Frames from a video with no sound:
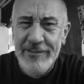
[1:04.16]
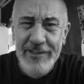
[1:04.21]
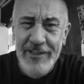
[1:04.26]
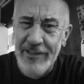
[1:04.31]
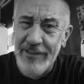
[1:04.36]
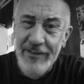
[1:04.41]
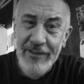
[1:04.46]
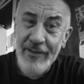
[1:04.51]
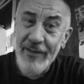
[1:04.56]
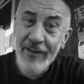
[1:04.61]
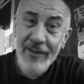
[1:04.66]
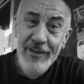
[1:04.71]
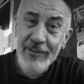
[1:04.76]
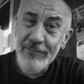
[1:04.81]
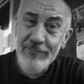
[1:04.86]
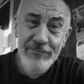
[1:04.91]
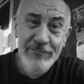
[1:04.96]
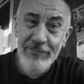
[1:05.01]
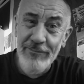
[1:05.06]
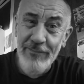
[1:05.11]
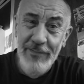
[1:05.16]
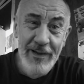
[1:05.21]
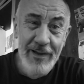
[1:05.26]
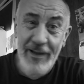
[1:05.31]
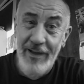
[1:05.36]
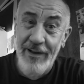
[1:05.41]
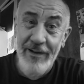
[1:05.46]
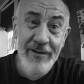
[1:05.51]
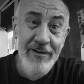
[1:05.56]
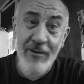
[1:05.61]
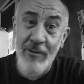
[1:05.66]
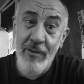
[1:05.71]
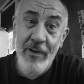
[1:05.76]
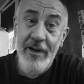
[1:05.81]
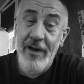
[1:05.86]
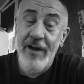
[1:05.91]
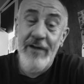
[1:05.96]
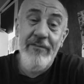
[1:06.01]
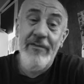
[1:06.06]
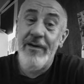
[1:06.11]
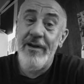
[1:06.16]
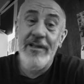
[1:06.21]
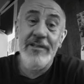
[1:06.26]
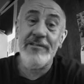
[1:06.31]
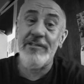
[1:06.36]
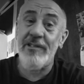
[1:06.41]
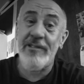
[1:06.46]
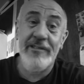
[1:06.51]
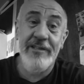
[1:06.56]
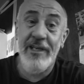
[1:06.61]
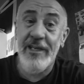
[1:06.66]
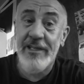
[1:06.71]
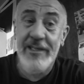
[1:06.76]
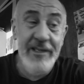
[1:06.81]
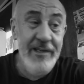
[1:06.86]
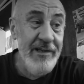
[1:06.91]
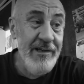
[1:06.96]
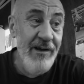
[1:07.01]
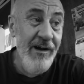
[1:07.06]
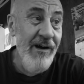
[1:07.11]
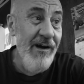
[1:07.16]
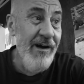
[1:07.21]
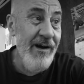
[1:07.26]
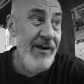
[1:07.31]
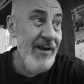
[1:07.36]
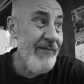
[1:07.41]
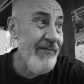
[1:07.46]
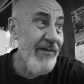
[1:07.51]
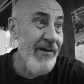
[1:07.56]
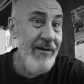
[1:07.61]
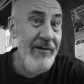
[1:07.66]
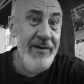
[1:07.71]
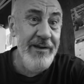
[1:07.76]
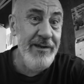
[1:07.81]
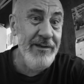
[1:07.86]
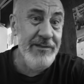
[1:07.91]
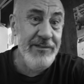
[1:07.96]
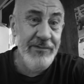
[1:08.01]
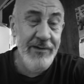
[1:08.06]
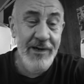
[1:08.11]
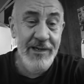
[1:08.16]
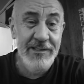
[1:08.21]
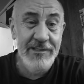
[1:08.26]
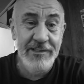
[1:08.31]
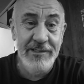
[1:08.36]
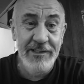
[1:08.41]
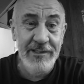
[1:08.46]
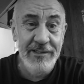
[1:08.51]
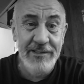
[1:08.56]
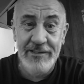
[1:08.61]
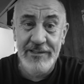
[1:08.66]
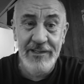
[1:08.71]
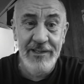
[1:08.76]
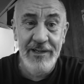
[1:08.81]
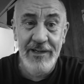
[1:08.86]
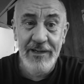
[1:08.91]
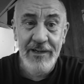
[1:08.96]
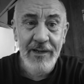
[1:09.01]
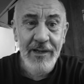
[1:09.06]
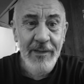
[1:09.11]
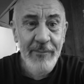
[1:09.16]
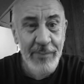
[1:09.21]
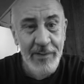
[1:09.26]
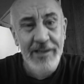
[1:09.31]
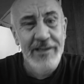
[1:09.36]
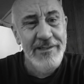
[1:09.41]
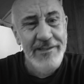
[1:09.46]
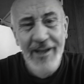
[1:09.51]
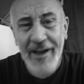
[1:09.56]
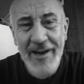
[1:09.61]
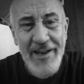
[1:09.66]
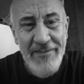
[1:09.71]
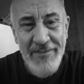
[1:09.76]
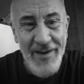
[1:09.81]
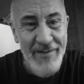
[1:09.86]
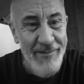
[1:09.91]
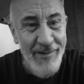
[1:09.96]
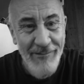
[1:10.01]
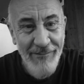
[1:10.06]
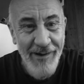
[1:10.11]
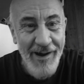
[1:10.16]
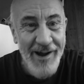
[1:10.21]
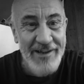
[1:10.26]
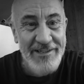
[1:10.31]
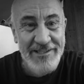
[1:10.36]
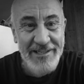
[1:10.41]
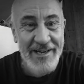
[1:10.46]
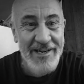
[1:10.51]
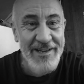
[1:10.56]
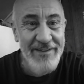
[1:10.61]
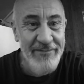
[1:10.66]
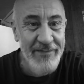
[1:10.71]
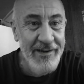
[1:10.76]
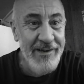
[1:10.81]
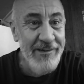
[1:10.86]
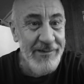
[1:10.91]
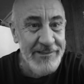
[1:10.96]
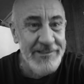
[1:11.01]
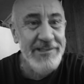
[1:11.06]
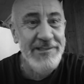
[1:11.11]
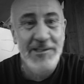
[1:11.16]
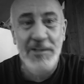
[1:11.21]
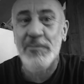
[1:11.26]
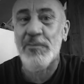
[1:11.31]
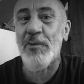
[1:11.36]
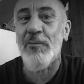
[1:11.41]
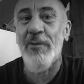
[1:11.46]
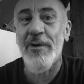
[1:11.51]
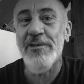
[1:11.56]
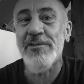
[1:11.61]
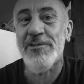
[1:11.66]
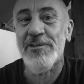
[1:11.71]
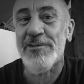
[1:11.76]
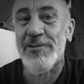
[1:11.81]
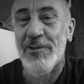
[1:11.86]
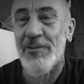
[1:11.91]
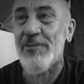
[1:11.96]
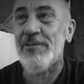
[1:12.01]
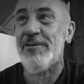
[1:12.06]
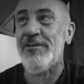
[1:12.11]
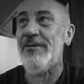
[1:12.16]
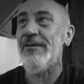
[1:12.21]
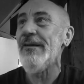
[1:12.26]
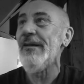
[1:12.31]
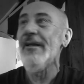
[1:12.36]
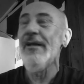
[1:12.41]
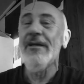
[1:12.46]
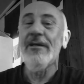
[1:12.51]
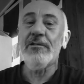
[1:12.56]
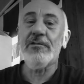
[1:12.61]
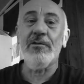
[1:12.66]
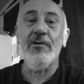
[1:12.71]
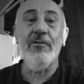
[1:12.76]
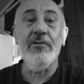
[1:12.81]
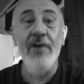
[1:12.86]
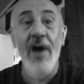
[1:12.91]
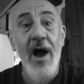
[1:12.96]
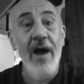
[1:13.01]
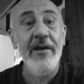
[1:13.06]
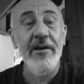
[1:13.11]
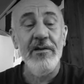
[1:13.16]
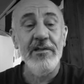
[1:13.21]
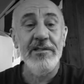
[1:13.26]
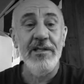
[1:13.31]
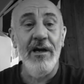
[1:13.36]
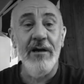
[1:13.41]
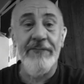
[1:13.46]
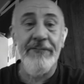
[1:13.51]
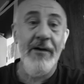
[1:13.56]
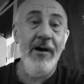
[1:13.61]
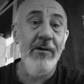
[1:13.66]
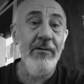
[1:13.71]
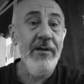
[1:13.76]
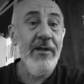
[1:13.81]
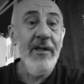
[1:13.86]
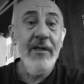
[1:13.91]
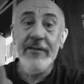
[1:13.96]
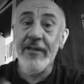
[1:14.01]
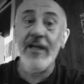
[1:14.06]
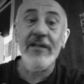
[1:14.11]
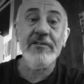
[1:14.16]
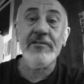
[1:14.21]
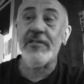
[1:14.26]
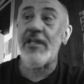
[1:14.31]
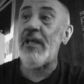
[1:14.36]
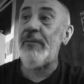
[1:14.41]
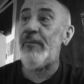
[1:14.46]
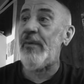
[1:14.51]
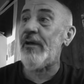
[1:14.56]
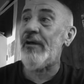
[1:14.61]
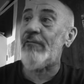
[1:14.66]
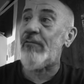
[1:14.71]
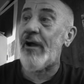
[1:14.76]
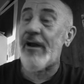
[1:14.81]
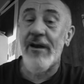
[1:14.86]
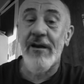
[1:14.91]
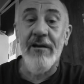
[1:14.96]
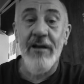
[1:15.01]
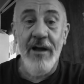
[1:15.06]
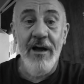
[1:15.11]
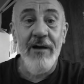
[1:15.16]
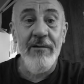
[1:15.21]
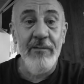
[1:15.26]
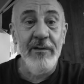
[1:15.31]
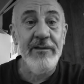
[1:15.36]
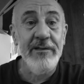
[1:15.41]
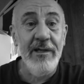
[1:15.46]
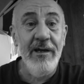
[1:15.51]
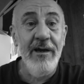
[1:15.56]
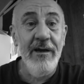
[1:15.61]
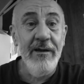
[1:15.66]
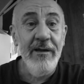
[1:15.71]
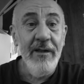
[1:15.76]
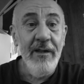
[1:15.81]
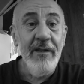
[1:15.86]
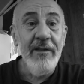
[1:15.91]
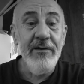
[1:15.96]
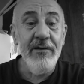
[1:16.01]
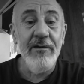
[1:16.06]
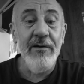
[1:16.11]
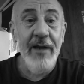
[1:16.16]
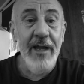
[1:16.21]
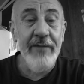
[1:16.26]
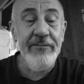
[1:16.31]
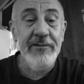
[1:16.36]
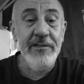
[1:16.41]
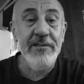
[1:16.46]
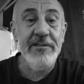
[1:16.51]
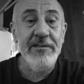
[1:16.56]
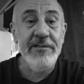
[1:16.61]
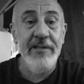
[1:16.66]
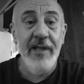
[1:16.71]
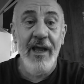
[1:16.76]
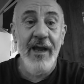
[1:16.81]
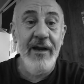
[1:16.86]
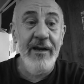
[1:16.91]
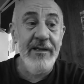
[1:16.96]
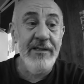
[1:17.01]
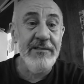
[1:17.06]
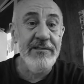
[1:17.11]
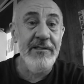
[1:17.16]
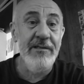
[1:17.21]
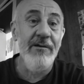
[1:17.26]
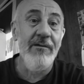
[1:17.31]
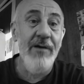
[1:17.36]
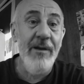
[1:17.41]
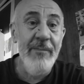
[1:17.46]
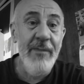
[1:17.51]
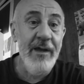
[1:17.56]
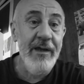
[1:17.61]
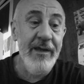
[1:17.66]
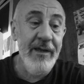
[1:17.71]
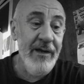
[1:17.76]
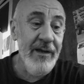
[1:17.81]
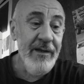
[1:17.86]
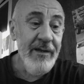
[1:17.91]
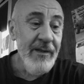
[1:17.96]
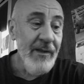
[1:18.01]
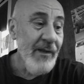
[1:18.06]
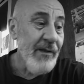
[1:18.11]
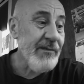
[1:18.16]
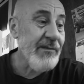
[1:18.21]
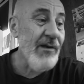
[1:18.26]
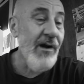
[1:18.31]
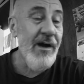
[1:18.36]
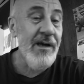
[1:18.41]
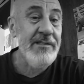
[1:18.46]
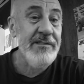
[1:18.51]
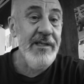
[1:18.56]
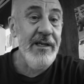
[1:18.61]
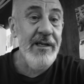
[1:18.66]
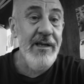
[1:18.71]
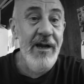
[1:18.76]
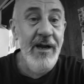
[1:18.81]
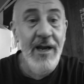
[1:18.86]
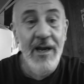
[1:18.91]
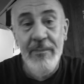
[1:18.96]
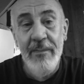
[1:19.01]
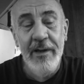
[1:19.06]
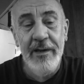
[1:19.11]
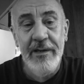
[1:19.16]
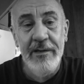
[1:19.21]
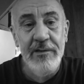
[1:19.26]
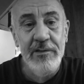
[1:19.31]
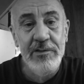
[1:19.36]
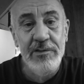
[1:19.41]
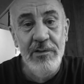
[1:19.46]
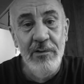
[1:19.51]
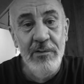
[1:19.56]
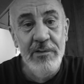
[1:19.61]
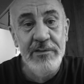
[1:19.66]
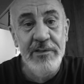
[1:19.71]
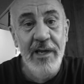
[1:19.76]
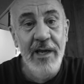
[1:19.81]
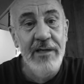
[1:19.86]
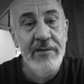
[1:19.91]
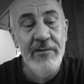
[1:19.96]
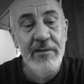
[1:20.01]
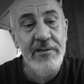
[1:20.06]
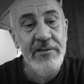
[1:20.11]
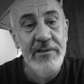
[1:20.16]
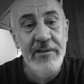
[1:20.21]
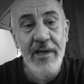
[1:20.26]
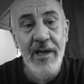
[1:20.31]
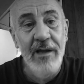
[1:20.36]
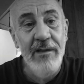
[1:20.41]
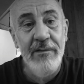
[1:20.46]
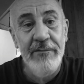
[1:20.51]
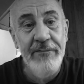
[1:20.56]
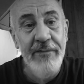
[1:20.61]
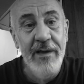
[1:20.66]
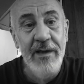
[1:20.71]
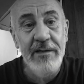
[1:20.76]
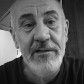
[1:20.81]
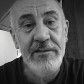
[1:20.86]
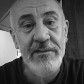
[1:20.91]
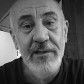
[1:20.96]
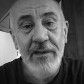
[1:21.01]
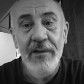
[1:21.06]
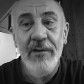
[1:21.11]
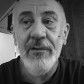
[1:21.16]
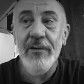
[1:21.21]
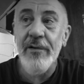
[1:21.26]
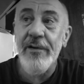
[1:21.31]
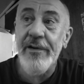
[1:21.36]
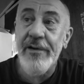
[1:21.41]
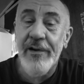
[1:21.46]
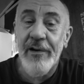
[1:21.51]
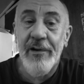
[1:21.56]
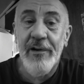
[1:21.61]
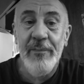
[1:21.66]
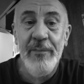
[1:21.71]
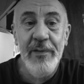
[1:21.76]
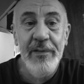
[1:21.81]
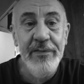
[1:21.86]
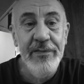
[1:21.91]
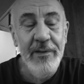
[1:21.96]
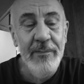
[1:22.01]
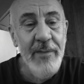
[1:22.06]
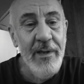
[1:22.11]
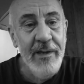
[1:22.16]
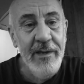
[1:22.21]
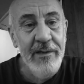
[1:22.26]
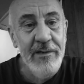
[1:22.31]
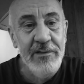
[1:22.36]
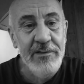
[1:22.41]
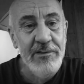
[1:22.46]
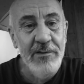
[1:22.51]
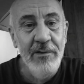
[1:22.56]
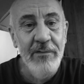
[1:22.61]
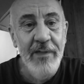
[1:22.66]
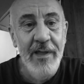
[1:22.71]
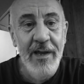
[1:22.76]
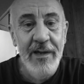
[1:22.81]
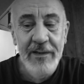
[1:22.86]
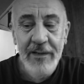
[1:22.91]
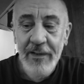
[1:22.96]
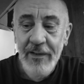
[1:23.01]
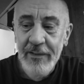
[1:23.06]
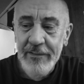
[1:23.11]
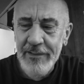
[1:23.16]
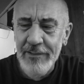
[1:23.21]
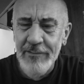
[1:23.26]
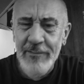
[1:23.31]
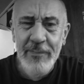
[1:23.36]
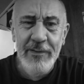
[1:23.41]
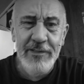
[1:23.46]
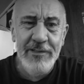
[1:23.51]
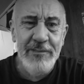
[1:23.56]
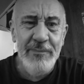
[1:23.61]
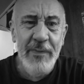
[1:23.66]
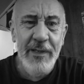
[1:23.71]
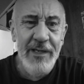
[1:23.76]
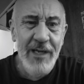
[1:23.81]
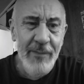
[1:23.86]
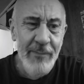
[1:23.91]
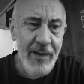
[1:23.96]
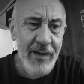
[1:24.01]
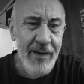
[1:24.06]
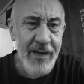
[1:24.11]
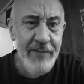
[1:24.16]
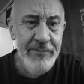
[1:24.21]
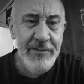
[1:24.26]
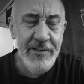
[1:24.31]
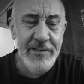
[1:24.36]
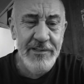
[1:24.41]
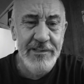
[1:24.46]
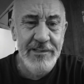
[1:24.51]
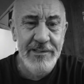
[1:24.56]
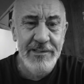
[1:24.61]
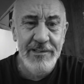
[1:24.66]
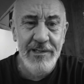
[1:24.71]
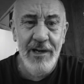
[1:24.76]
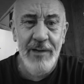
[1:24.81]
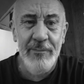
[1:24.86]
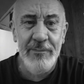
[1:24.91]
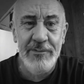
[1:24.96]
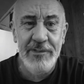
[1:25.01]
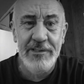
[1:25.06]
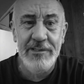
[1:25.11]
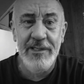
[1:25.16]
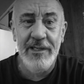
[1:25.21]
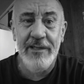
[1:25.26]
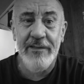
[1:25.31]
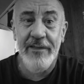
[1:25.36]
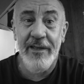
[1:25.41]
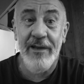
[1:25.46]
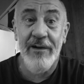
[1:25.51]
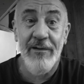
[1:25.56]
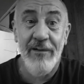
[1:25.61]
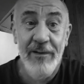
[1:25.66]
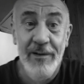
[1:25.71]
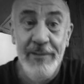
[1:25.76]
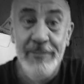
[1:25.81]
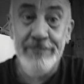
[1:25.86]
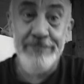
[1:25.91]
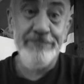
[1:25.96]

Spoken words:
thing, I don't know, whatever it is you think you got, I've already addressed it, because none of you ever watch any videos except the ones you told you. So knock yourself out. That's keeping right along with your leftist standings. You know, I'm not going to dox that guy. I'm not going to show his address in Halifax or Dartmouth. I'm not going to show that. That would just mean I'm a leftist scum just like they are.